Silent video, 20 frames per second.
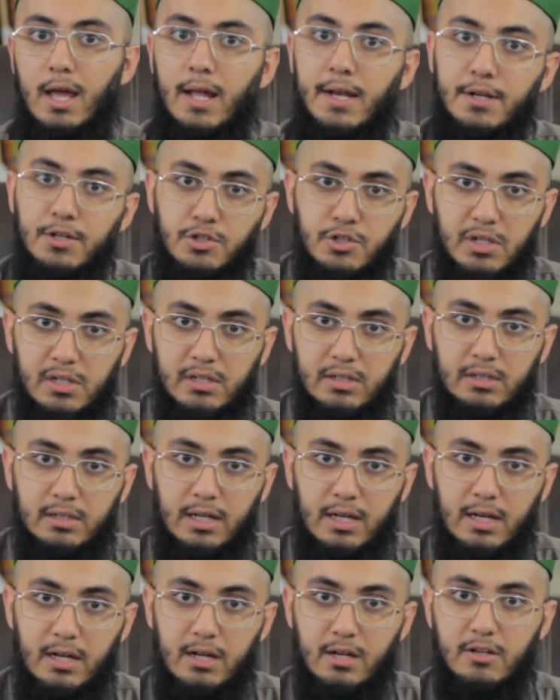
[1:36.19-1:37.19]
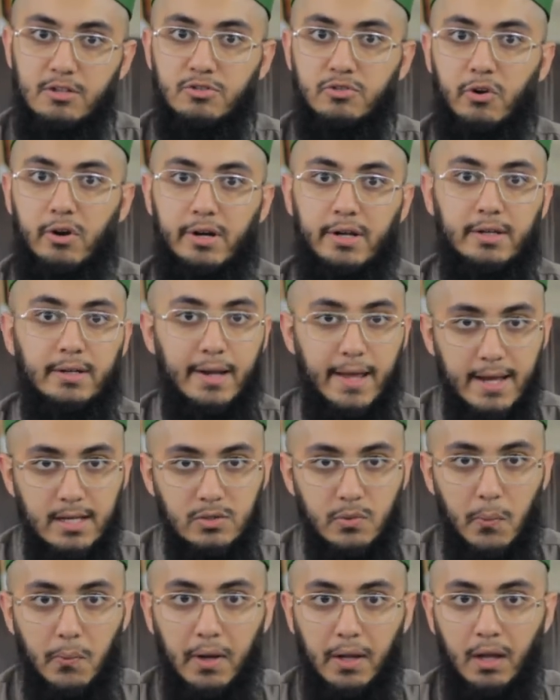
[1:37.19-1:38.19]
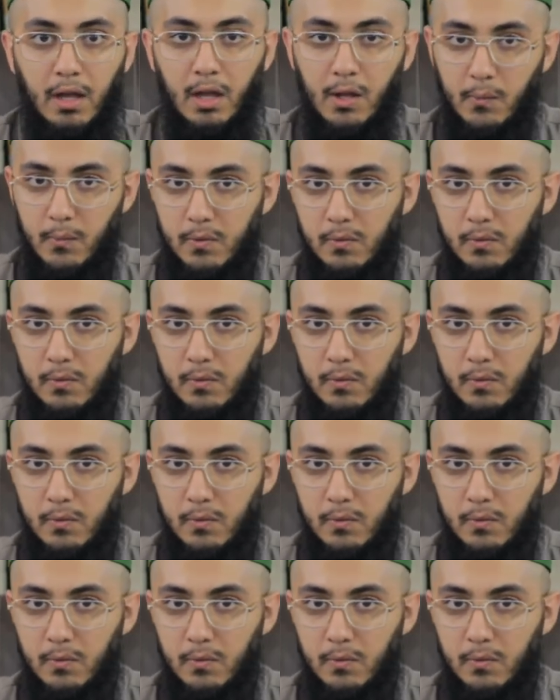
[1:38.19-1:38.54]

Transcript: and inshallah, starting next week,